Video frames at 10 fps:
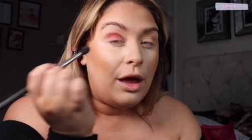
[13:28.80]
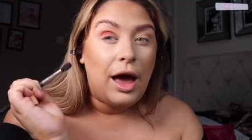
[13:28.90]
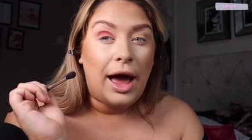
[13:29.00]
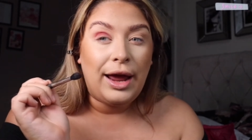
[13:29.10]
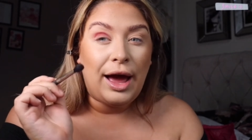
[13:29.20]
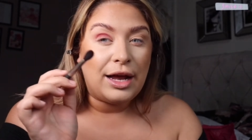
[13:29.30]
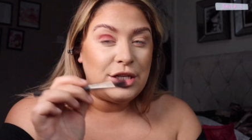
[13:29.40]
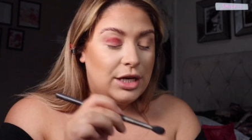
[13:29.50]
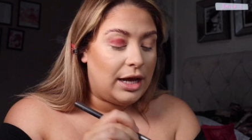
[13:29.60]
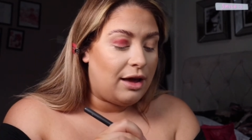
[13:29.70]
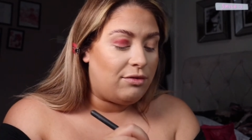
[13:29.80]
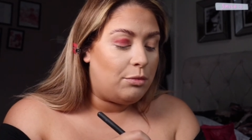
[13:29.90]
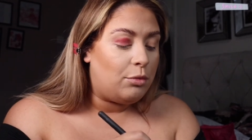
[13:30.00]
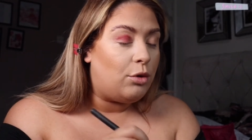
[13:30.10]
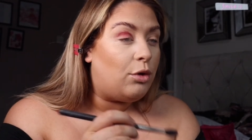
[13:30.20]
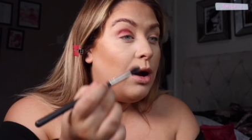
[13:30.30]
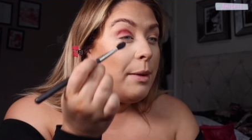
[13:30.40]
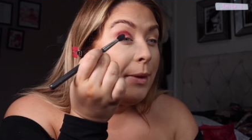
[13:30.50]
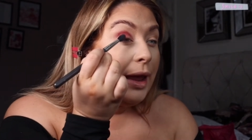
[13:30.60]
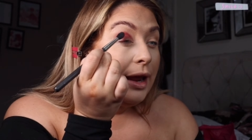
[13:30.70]
I actually haven't wore a
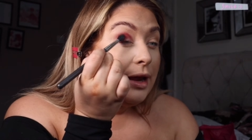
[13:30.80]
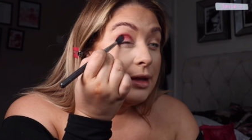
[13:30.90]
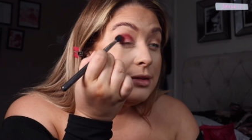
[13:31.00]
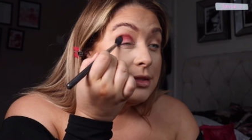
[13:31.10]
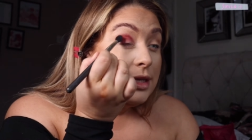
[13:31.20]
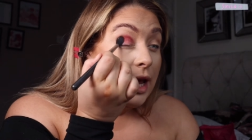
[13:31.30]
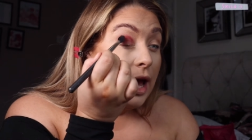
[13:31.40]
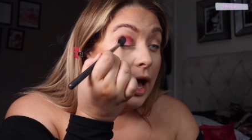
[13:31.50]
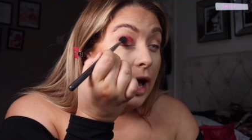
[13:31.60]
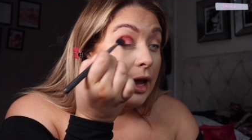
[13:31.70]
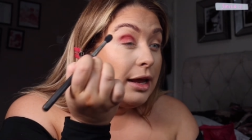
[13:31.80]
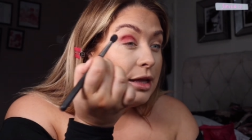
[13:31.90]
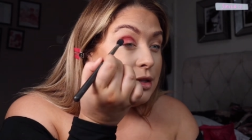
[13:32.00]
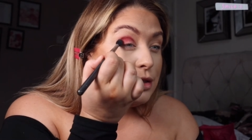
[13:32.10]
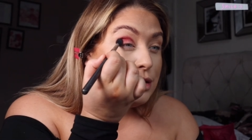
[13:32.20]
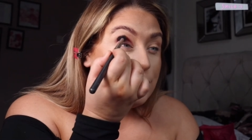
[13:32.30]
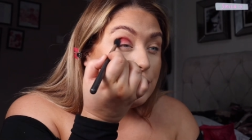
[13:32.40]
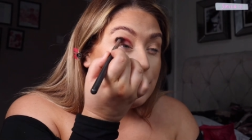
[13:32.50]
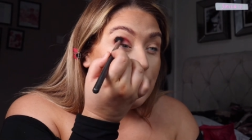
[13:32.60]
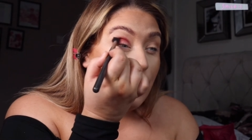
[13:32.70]
burgundy eye in
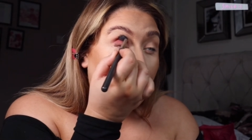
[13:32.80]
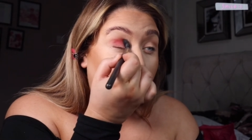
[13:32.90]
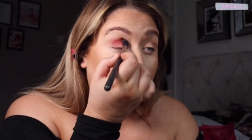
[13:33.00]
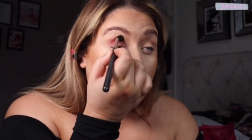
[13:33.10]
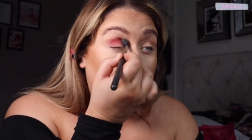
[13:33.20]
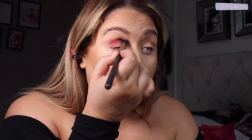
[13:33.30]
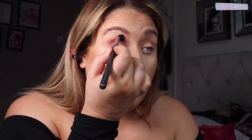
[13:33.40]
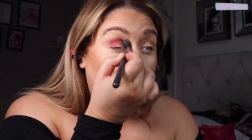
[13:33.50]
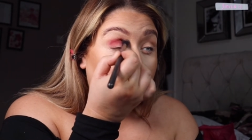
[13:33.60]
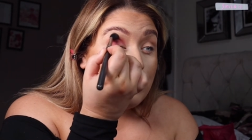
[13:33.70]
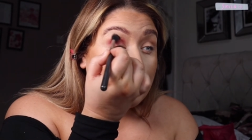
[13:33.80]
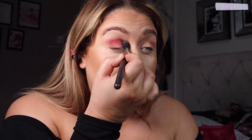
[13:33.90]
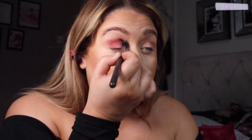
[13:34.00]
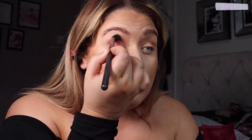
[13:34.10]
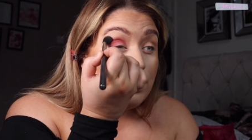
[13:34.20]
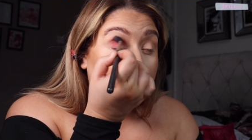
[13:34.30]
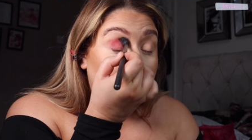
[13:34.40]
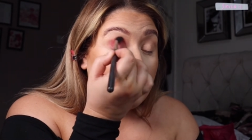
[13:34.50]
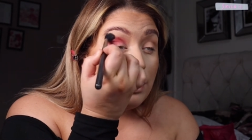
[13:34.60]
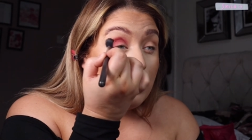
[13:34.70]
so long
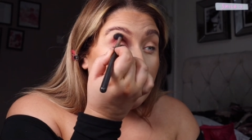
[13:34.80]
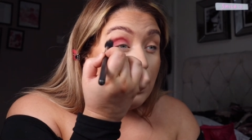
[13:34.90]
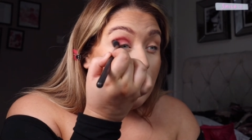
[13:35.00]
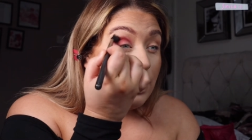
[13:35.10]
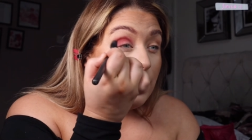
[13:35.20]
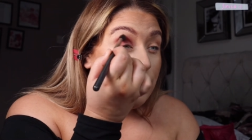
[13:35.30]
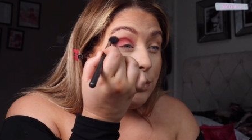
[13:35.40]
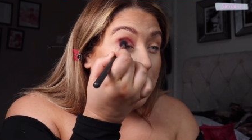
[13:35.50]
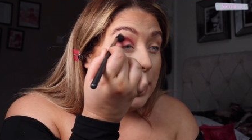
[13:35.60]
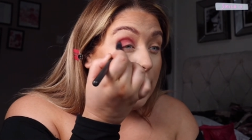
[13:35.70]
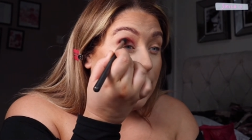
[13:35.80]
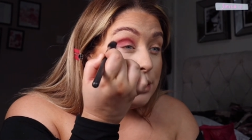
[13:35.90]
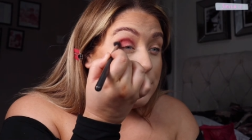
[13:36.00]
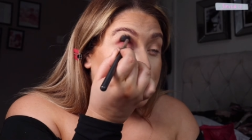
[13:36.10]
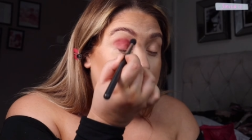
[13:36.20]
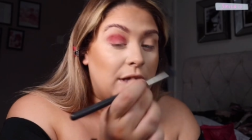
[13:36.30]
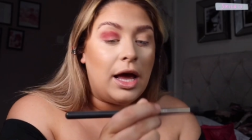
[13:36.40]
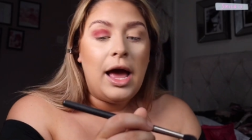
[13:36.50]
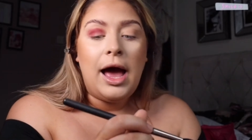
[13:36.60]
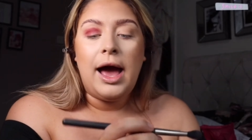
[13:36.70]
it's been ages
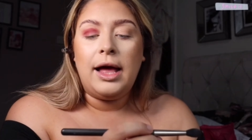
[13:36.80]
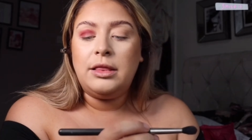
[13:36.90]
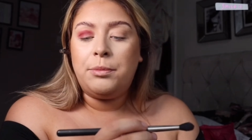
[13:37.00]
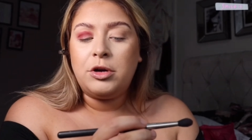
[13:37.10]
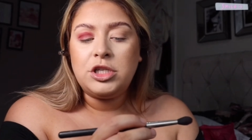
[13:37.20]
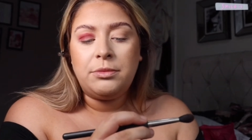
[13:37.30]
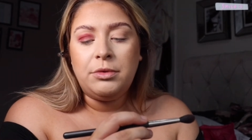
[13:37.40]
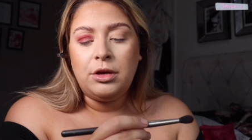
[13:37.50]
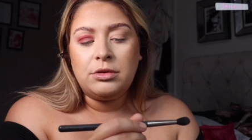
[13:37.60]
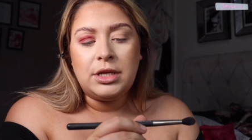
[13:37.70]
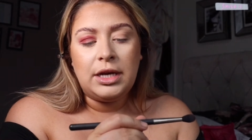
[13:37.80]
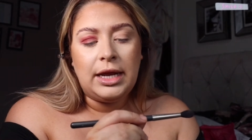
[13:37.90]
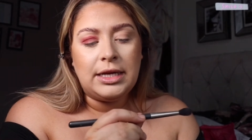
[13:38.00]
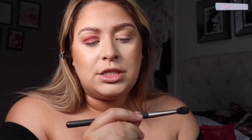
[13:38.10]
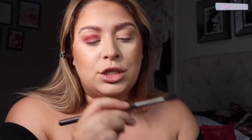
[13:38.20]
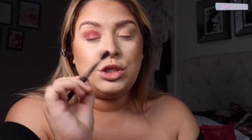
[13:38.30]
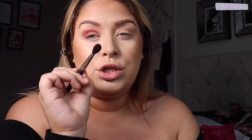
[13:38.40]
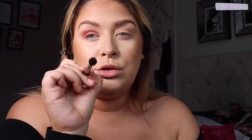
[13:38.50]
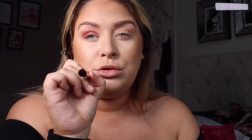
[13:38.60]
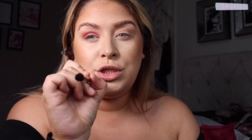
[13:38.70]
and the brush I'm using is the
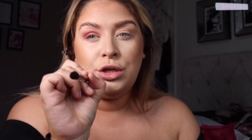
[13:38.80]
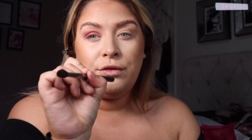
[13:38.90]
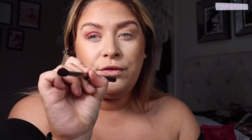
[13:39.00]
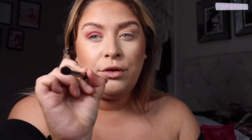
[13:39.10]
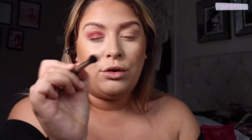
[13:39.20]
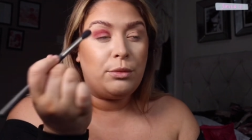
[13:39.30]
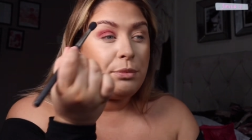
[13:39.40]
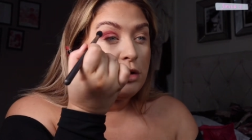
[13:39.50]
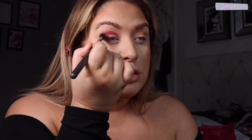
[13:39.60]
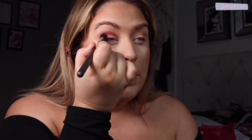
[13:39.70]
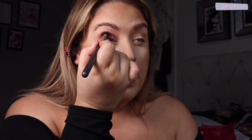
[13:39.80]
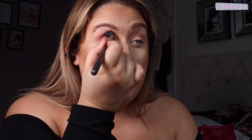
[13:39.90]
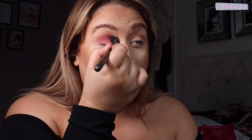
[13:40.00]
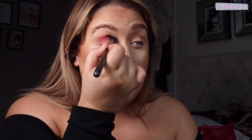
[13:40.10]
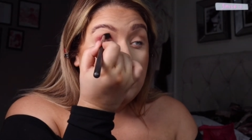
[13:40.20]
224 brush by MAC